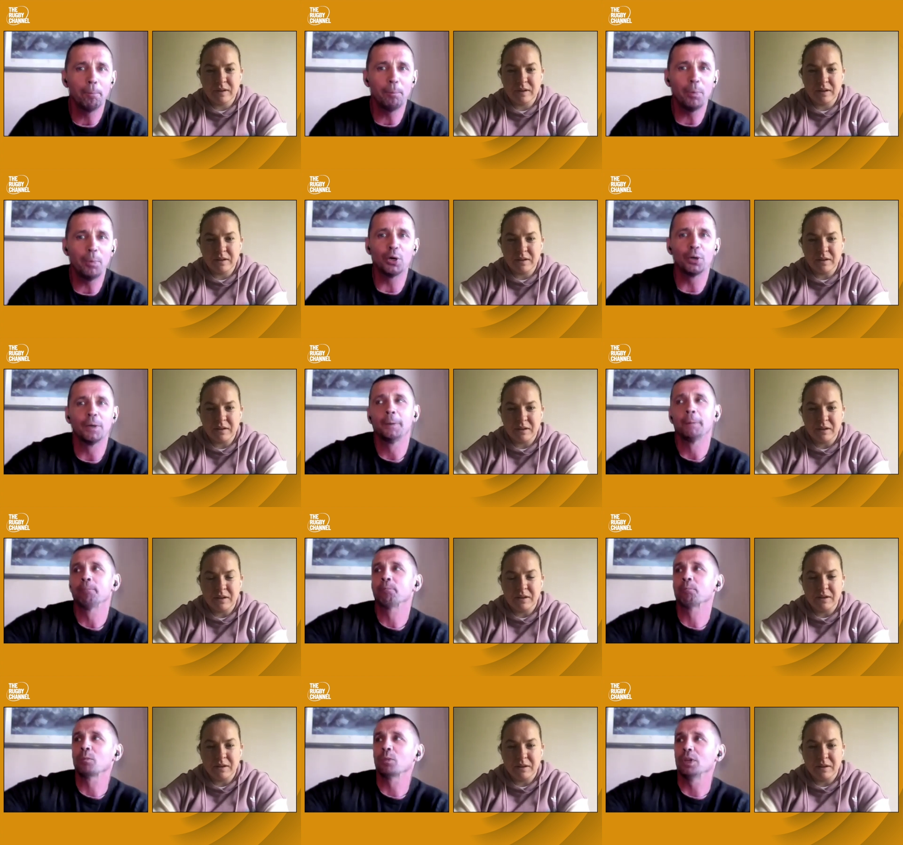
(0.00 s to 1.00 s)
Speaker 1: But
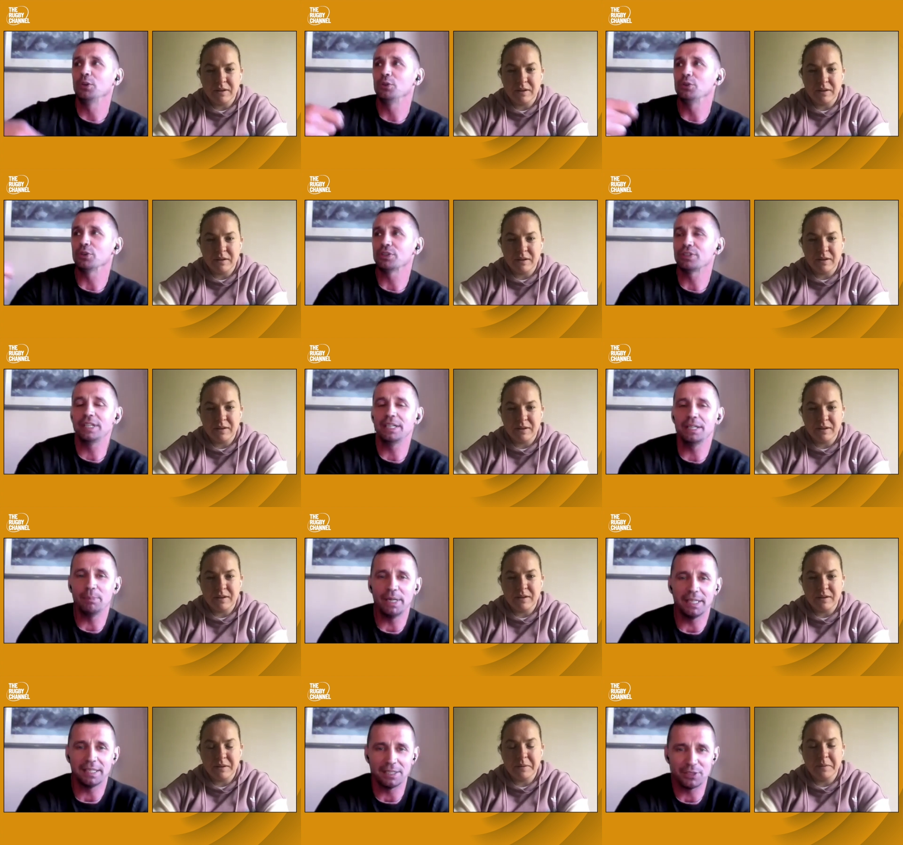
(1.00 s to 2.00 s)
you just see the
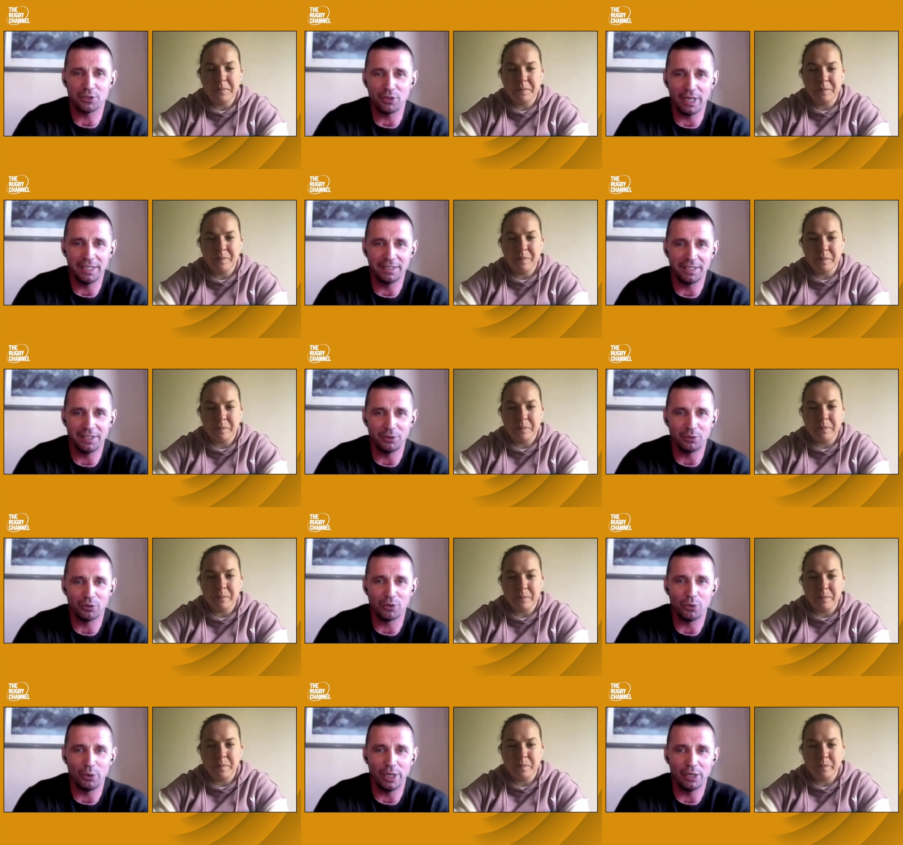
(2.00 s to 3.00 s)
mental strength and the
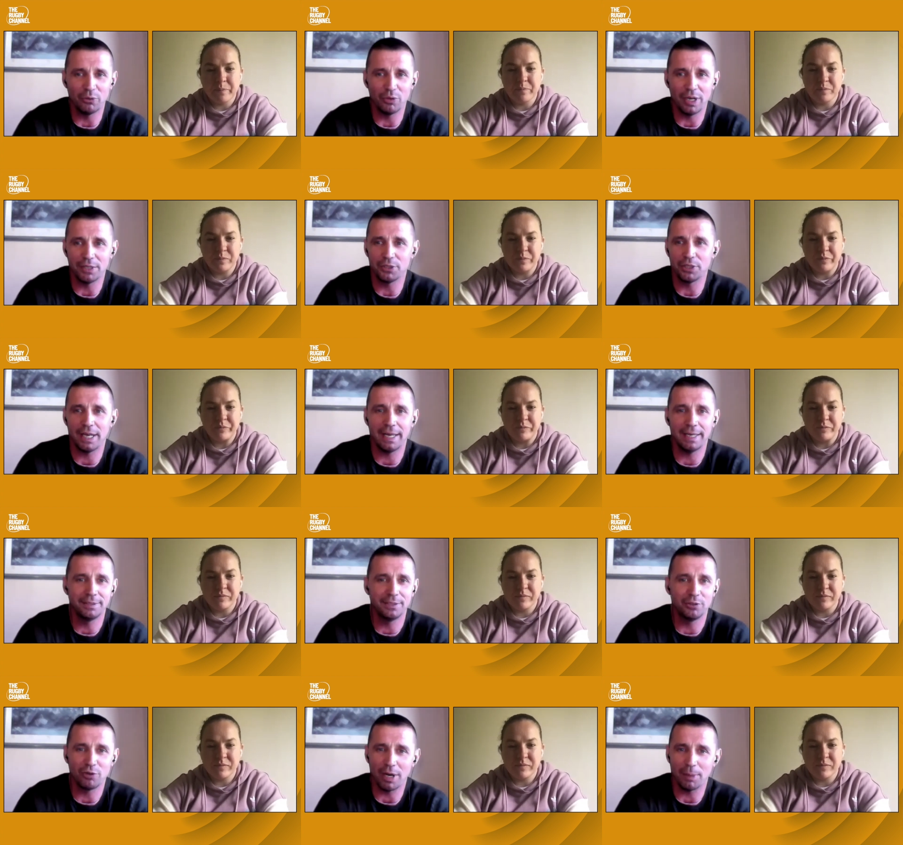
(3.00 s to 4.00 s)
career Rog had. The
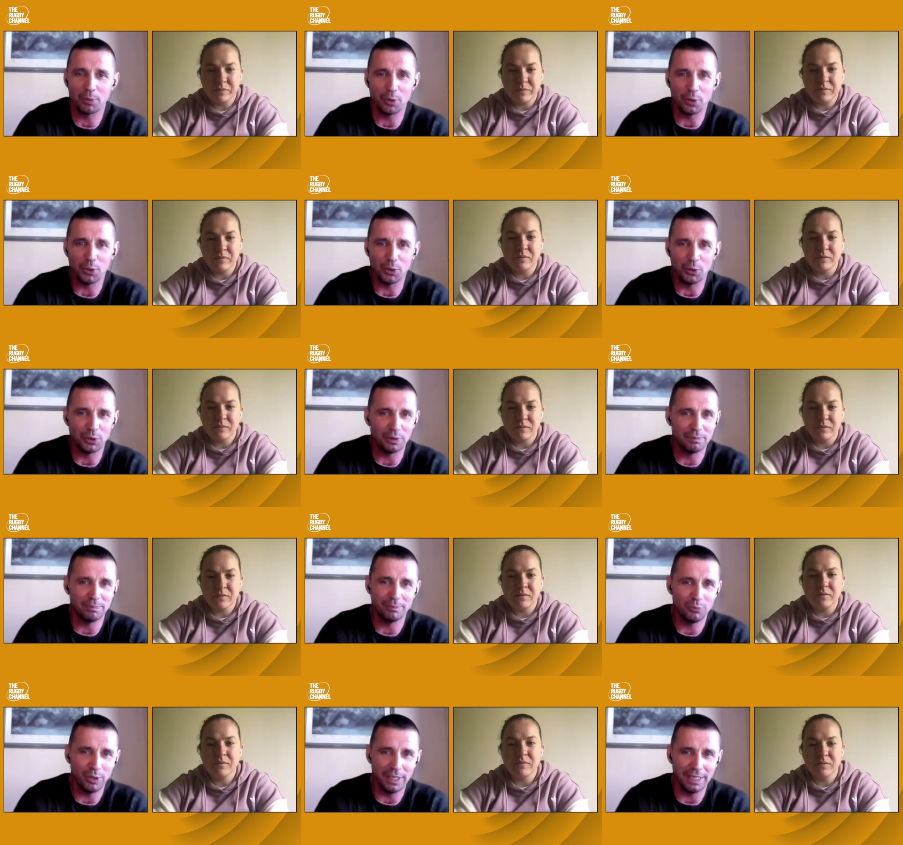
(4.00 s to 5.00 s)
drop goal,
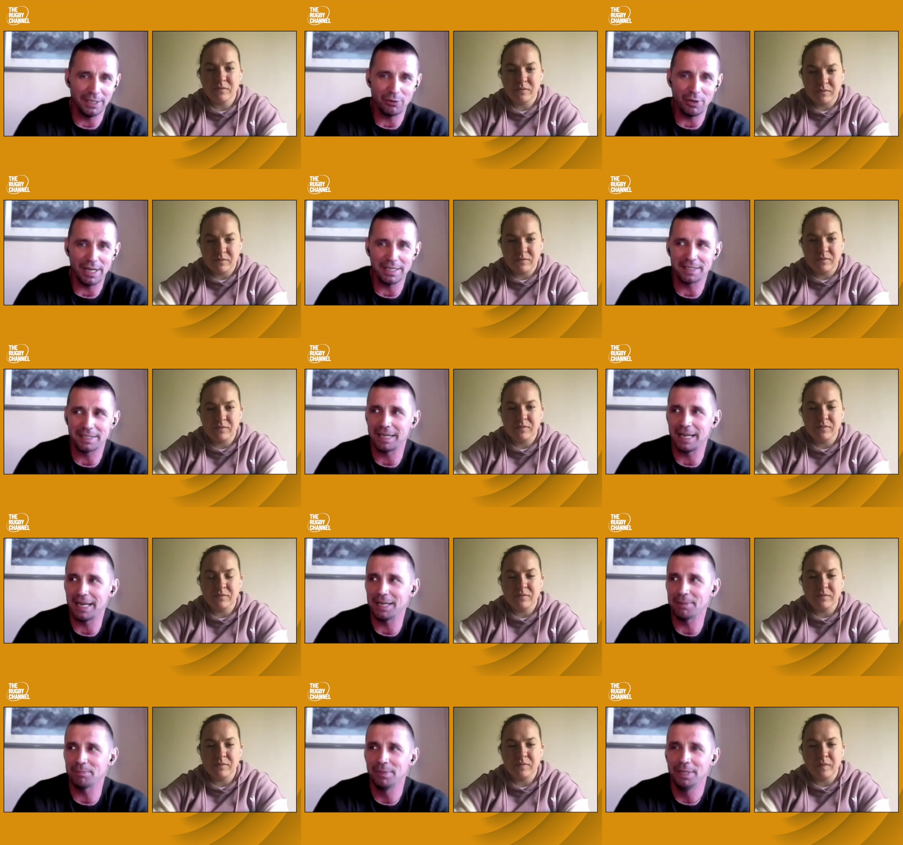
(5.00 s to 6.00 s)
winning a Grand
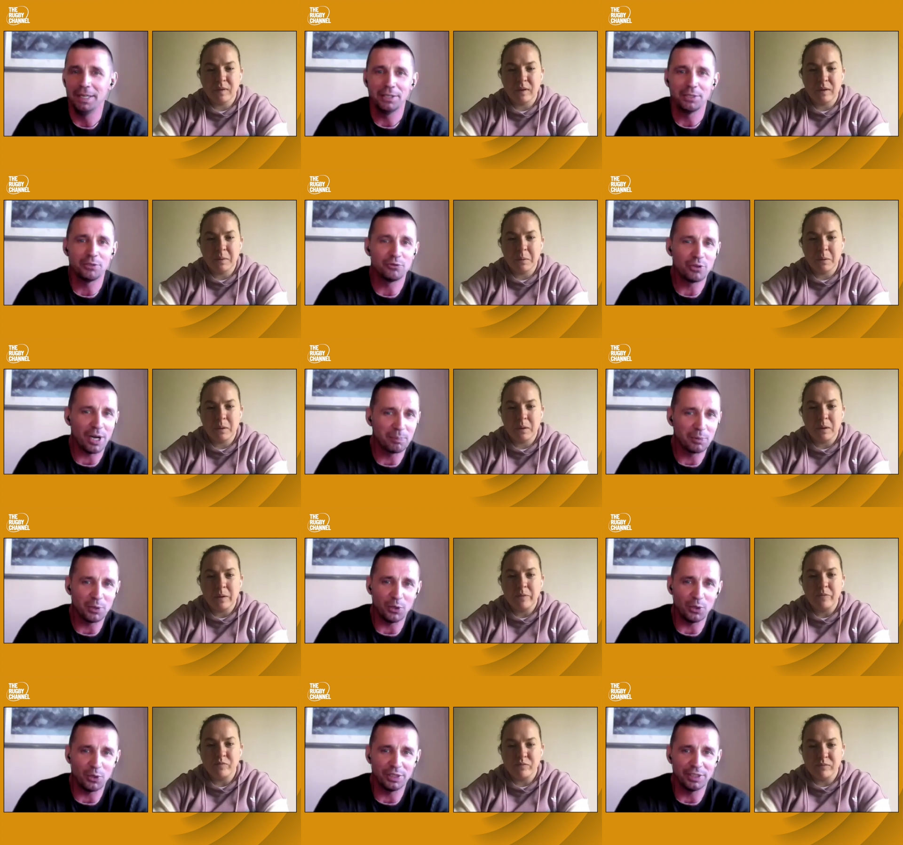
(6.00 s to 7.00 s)
Slam, drop
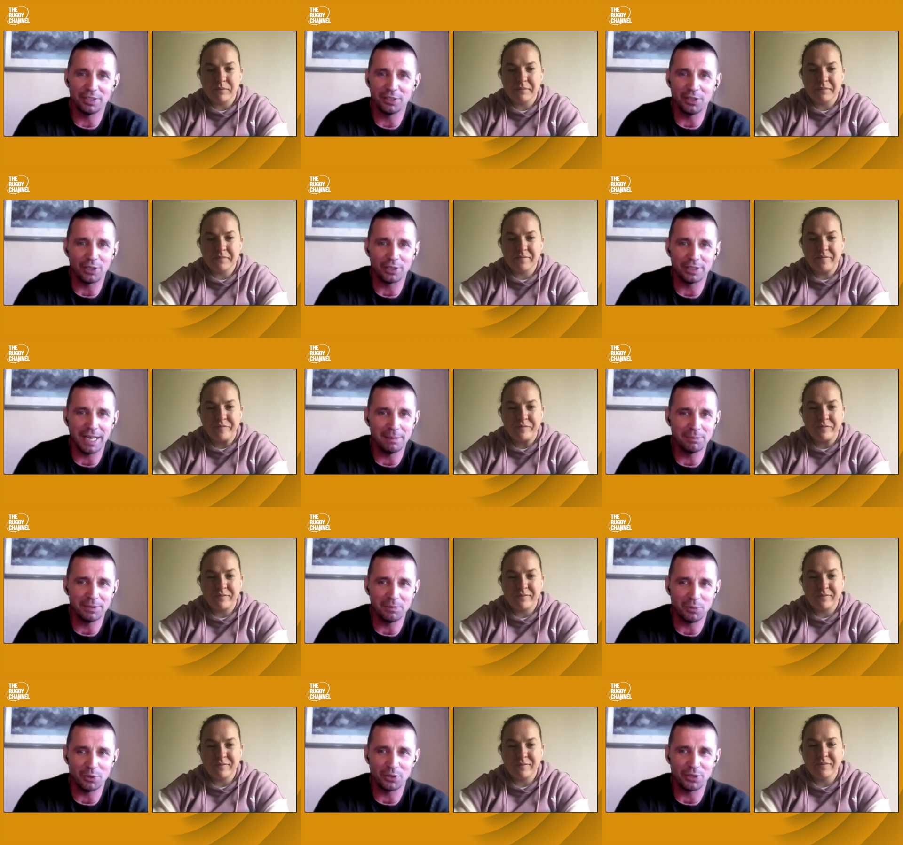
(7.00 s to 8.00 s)
goal in the Northampton
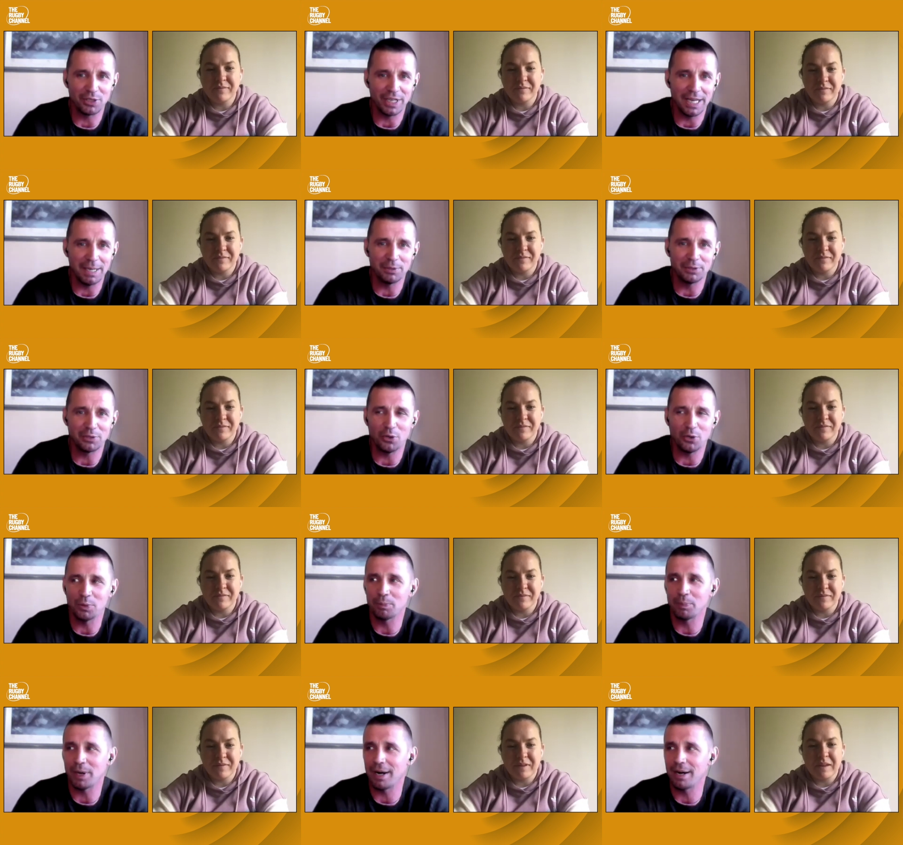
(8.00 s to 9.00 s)
Munster game in Thomond
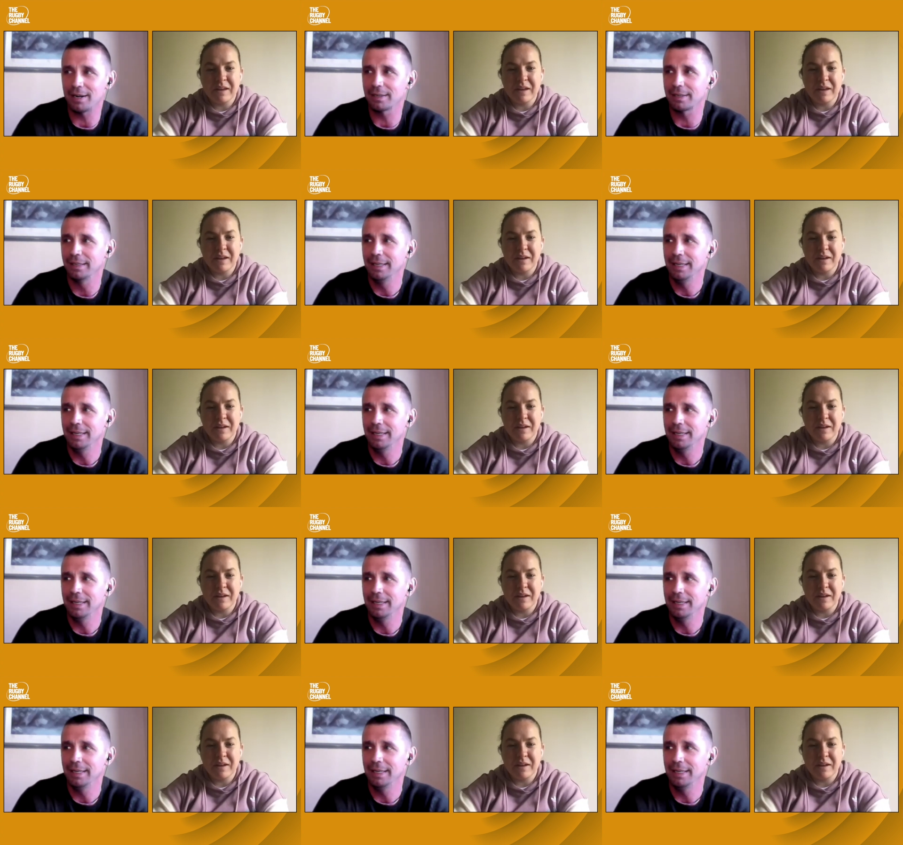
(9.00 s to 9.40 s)
Park,